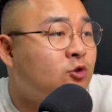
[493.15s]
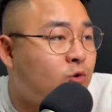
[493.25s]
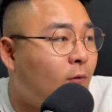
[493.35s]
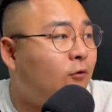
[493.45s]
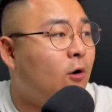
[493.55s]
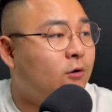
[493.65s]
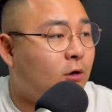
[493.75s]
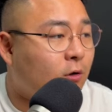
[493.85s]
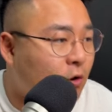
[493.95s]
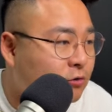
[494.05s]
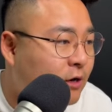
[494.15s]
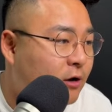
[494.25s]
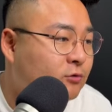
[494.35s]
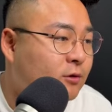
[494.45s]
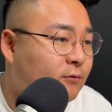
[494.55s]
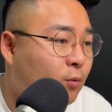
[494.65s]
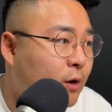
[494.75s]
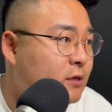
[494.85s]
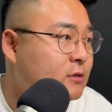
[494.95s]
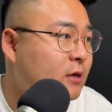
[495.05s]
to follow the long tails of the
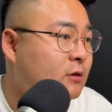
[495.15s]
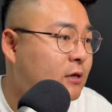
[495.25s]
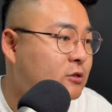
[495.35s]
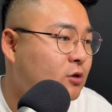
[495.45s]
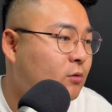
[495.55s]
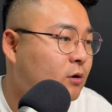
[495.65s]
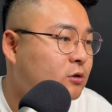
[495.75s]
wins and, and so on.